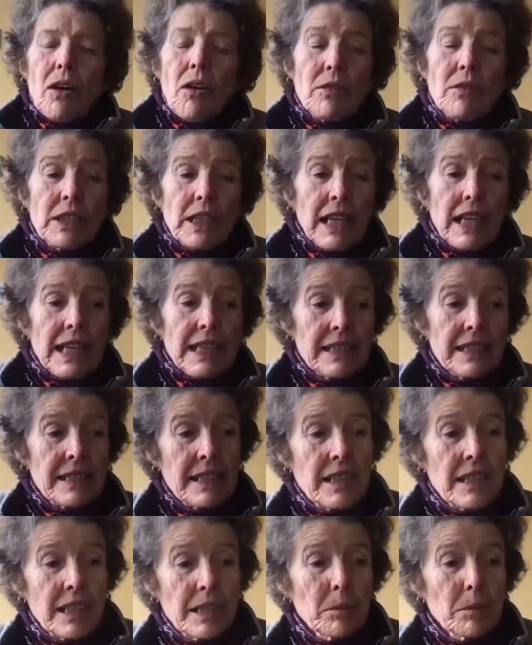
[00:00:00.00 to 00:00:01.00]
Over the
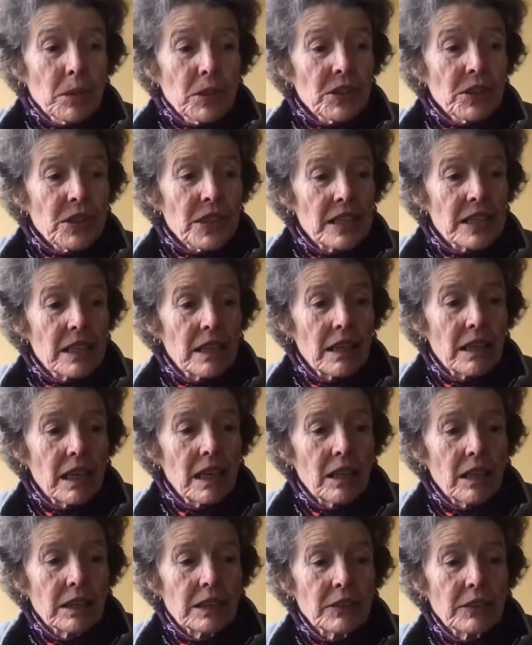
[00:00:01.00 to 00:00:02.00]
last 9 months,
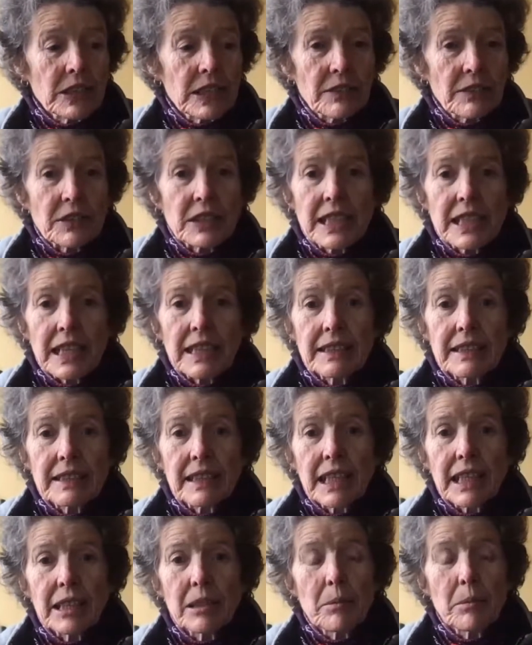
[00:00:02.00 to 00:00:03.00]
a lot of us have
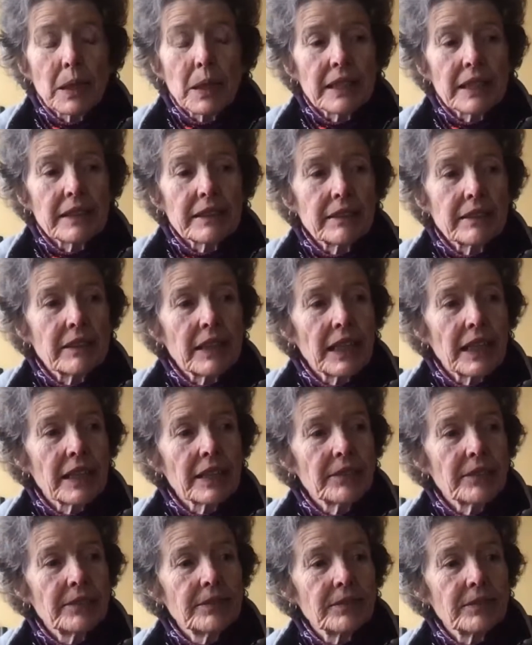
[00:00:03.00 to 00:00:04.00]
stayed sane by
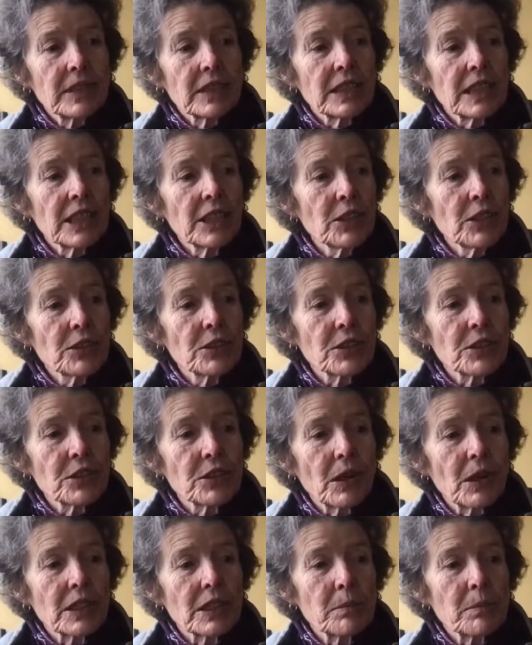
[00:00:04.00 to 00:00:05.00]
continuing
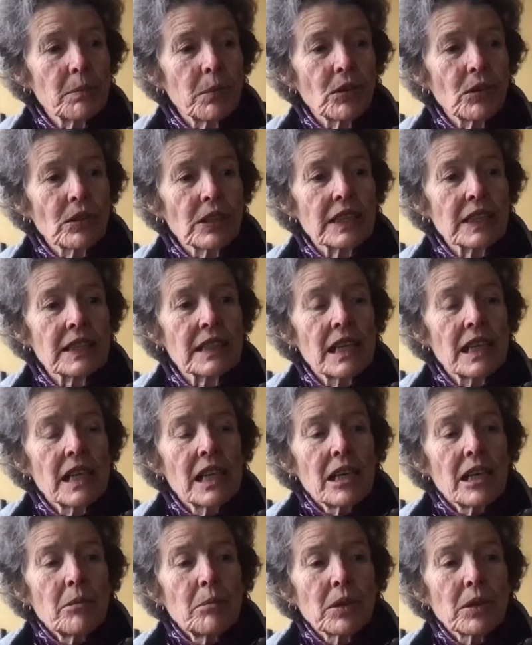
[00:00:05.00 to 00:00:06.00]
to do our sports.
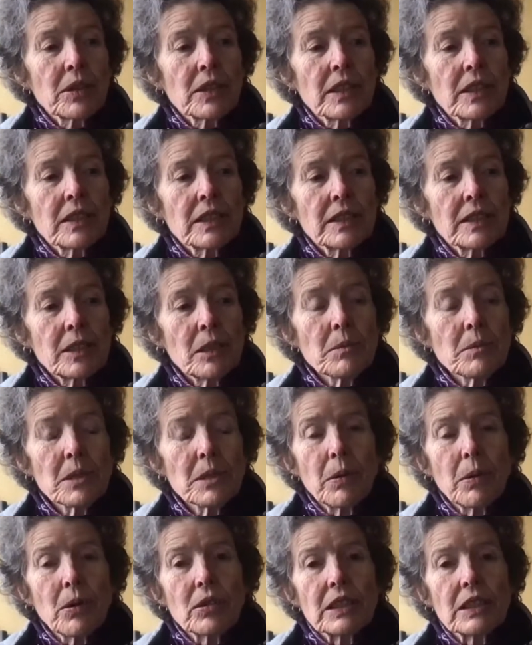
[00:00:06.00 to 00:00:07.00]
But
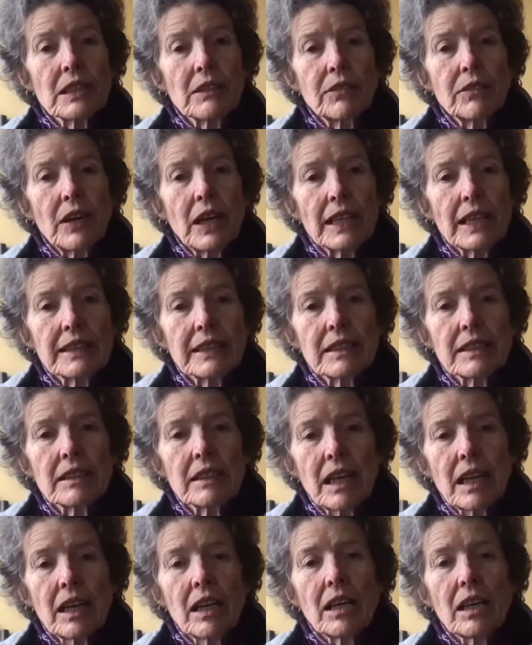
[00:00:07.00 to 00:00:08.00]
some sports have had
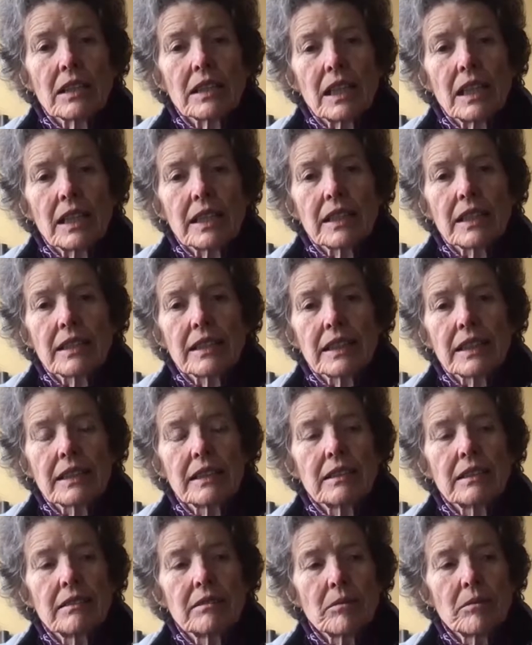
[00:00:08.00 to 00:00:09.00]
it a lot harder
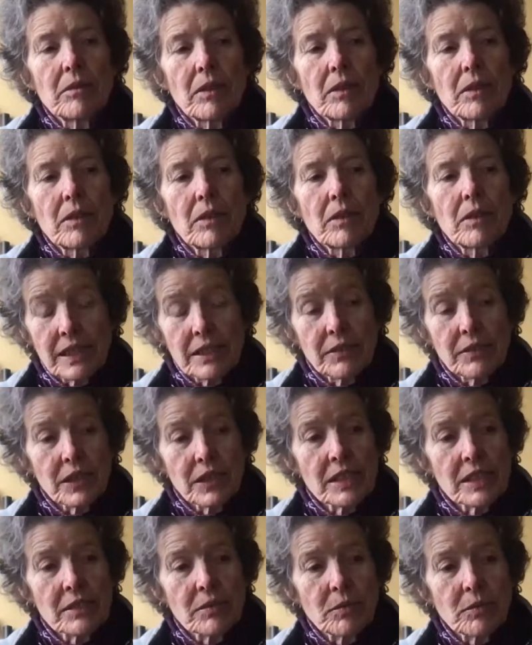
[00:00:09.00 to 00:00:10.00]
than the
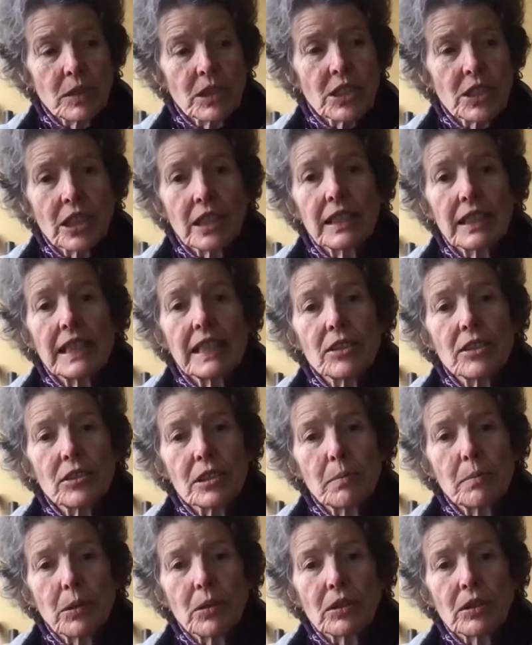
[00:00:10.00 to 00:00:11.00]
rest of us, which are the
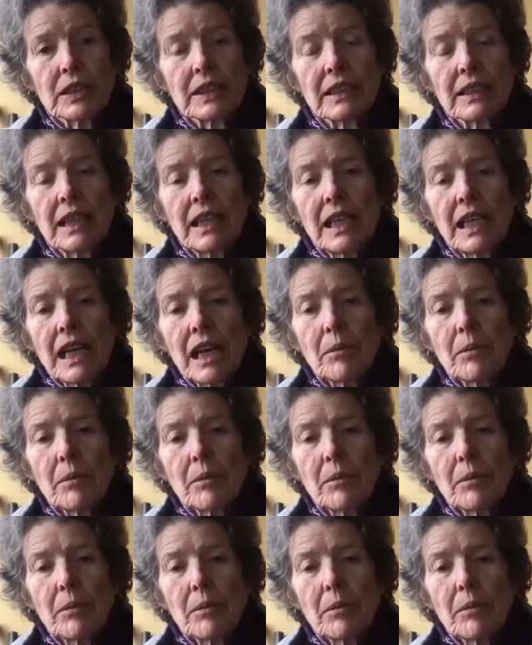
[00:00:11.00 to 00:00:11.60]
indoor sports.